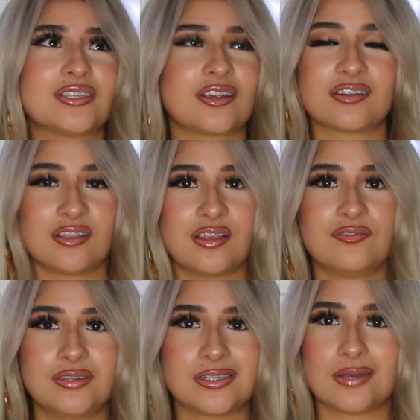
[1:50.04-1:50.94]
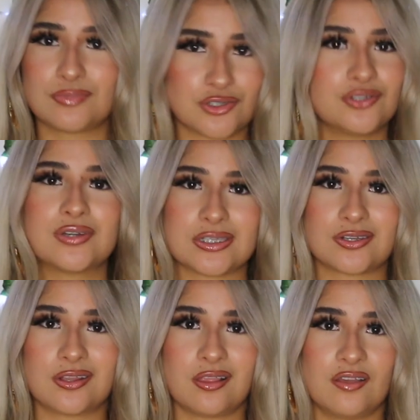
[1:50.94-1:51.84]
guys are gonna love these. I'm sure you guys
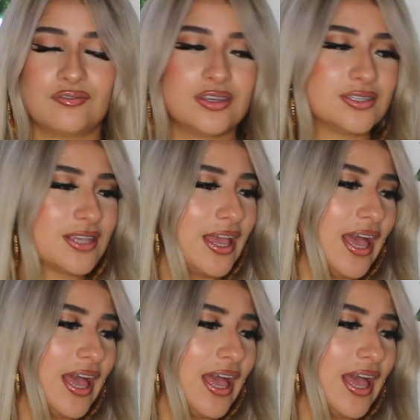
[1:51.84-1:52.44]
are gonna love these,